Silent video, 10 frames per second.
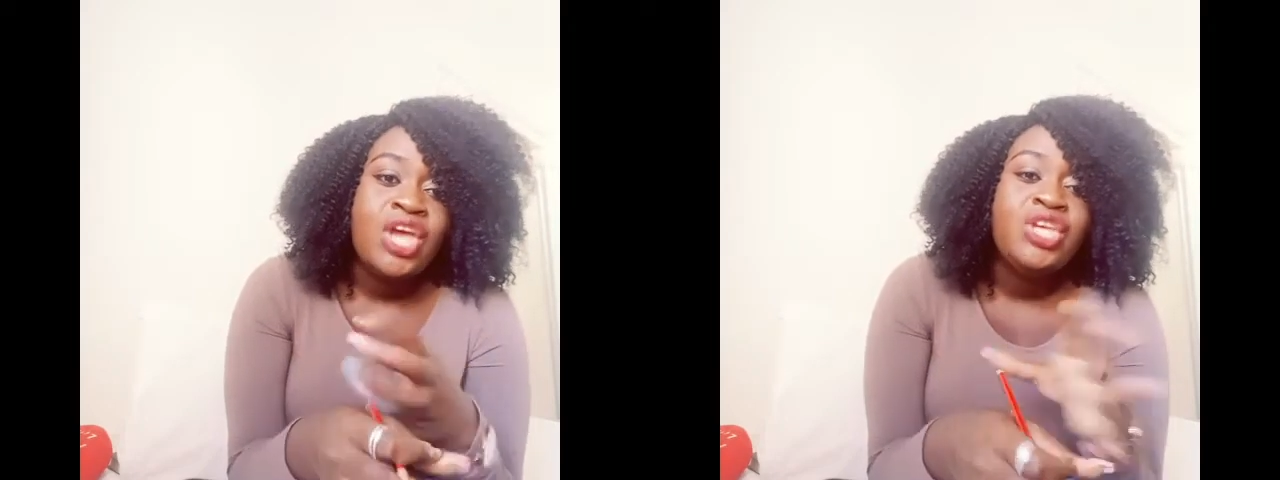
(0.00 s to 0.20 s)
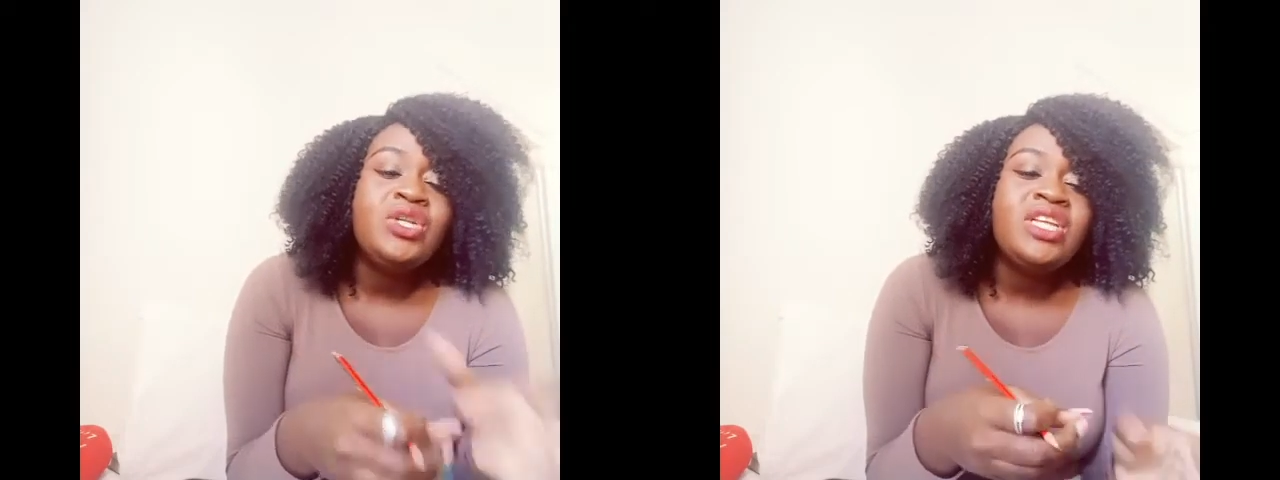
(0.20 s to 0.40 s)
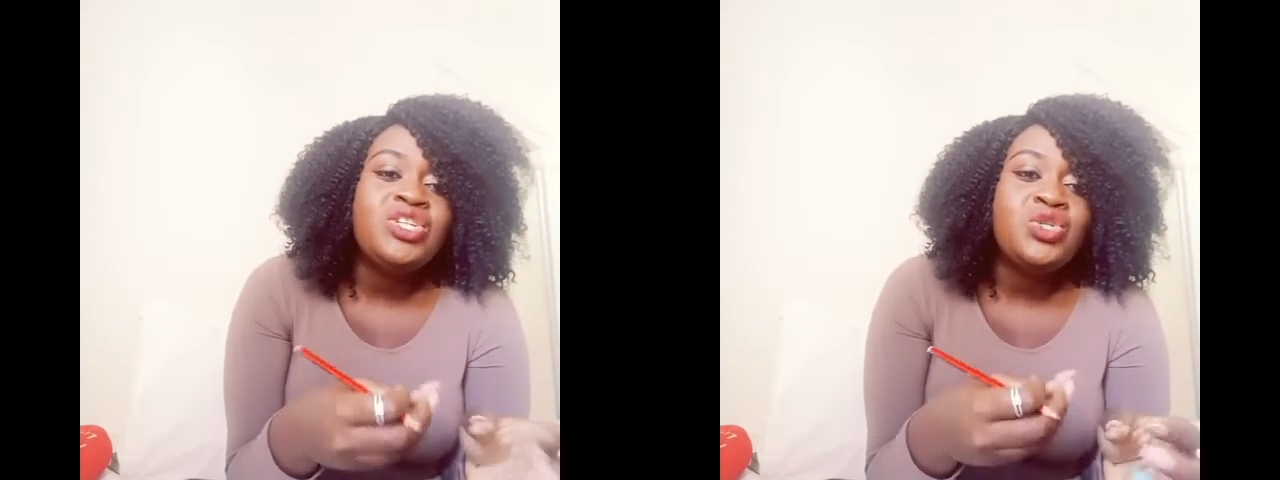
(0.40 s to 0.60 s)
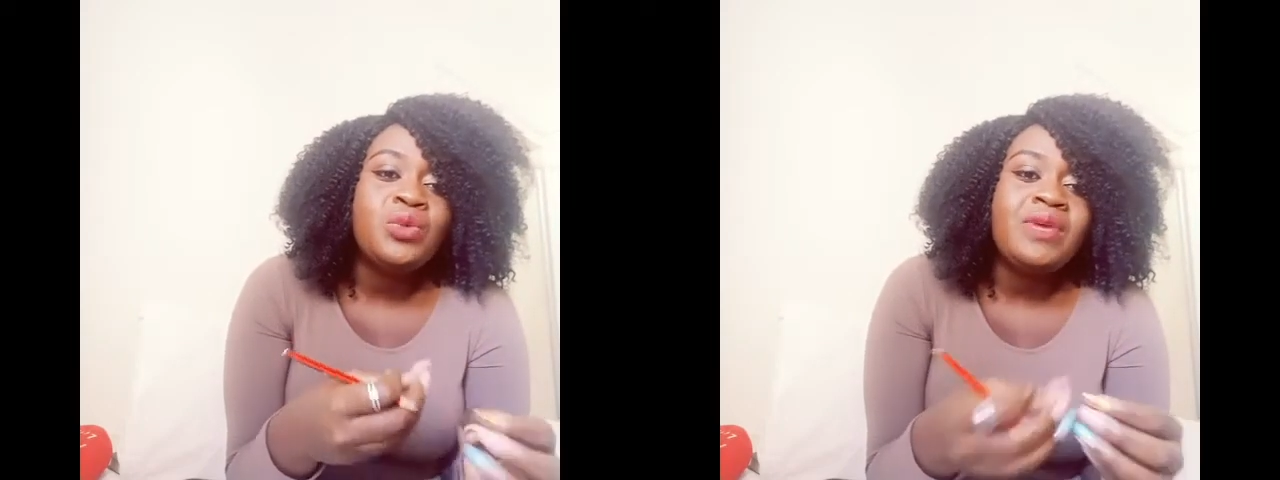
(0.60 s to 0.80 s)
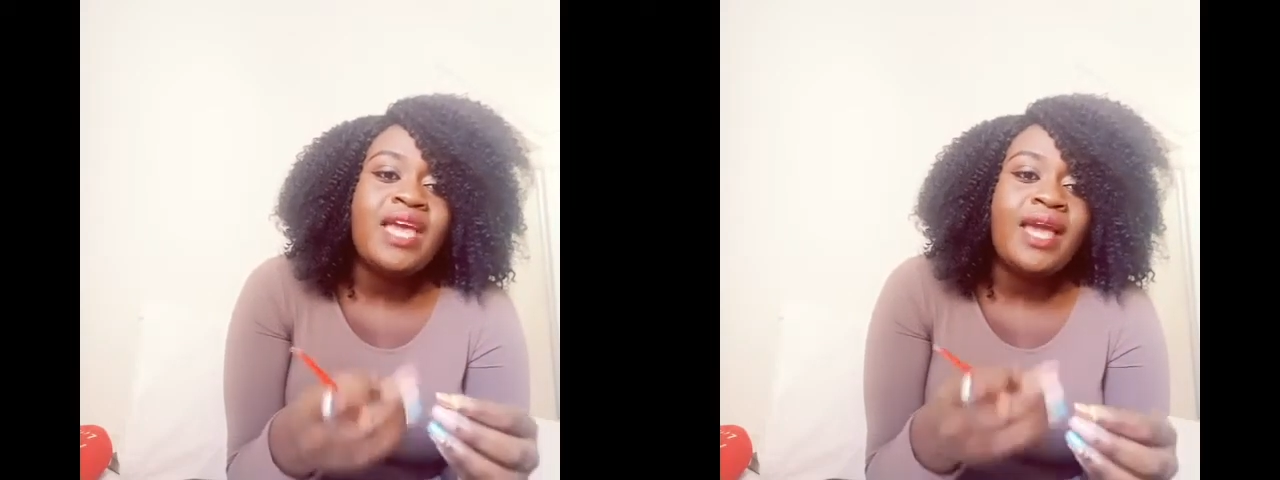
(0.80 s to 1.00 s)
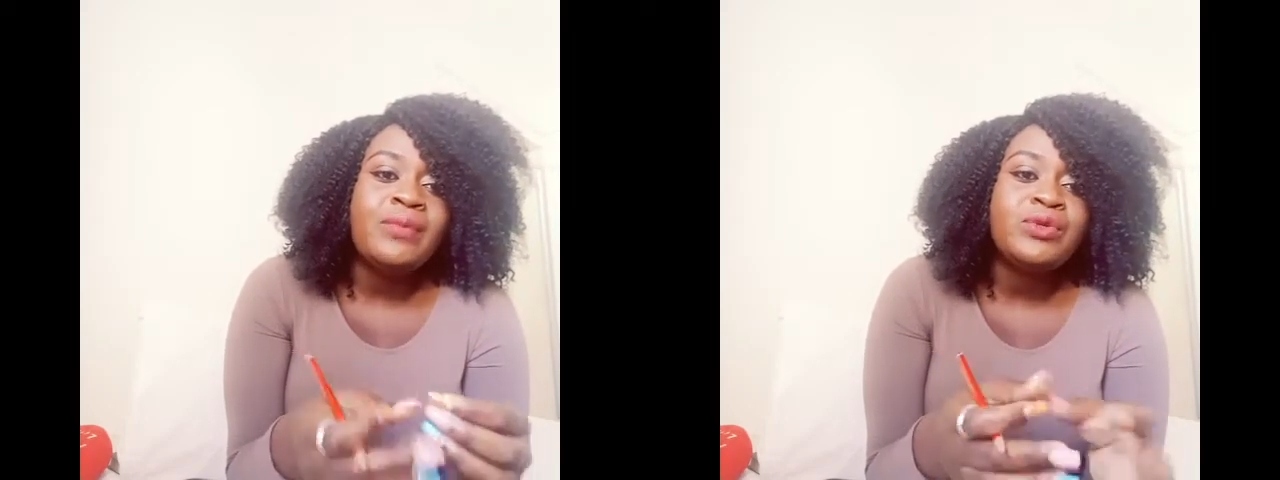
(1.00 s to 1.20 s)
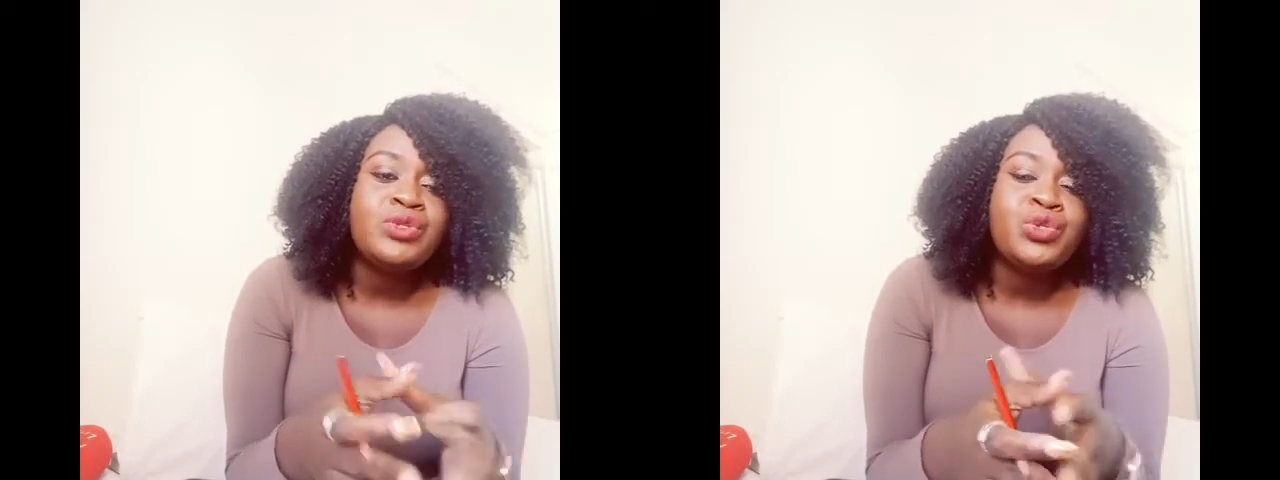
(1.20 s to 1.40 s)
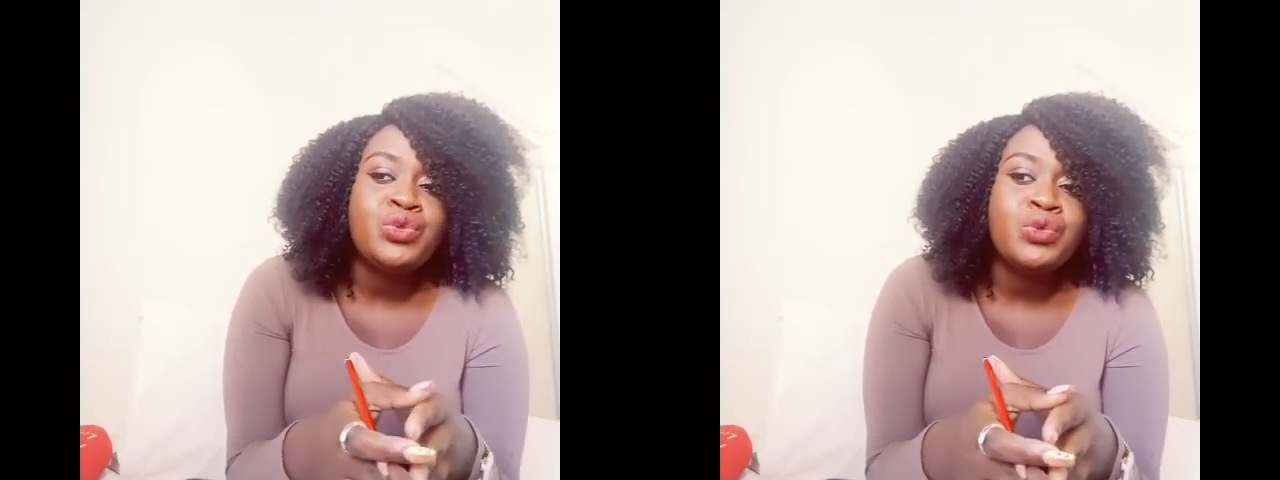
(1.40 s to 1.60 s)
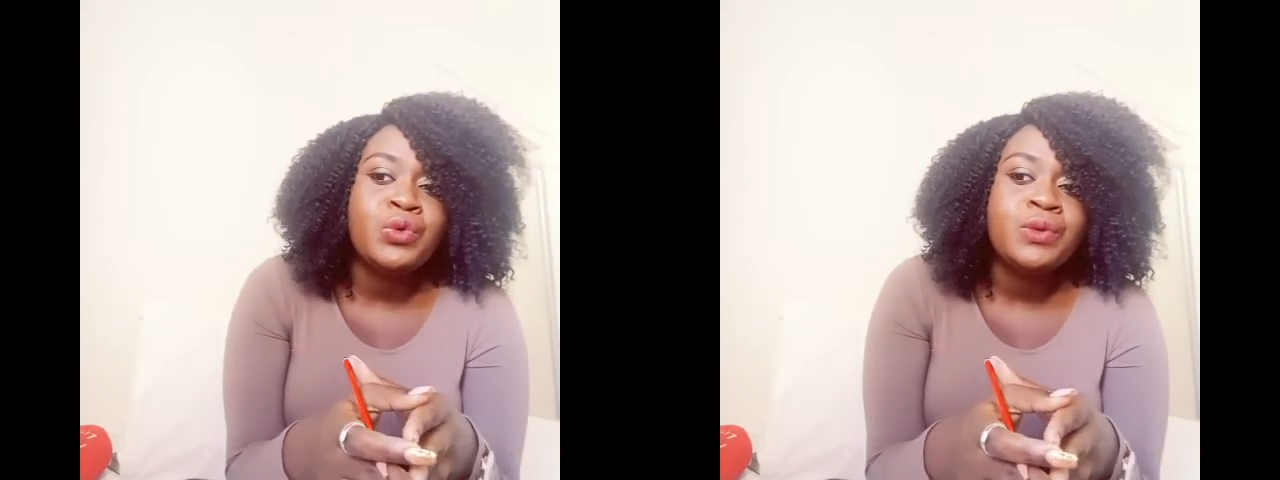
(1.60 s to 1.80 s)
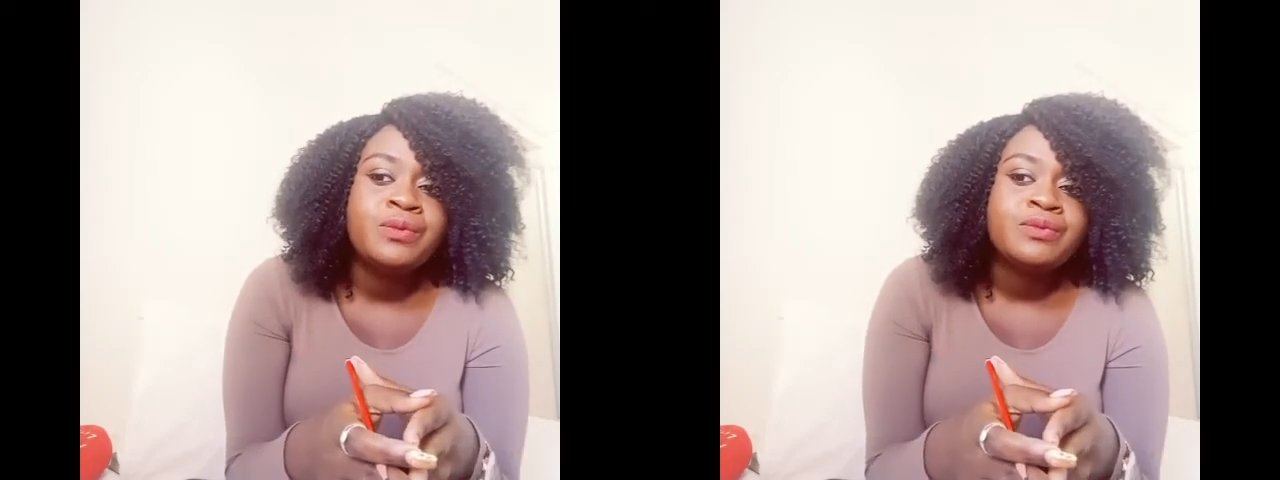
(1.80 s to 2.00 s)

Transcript: You need to be able to